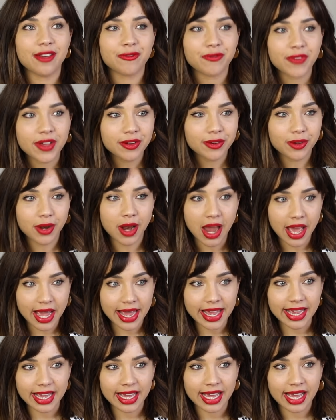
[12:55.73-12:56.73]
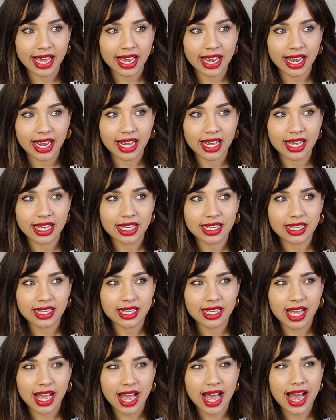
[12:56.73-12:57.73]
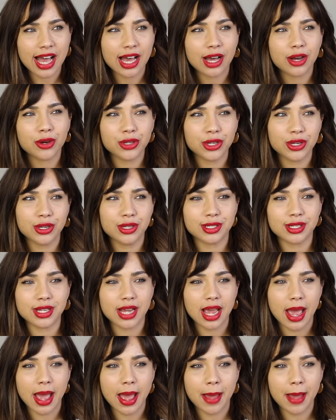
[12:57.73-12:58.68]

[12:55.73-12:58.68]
It felt like how you'd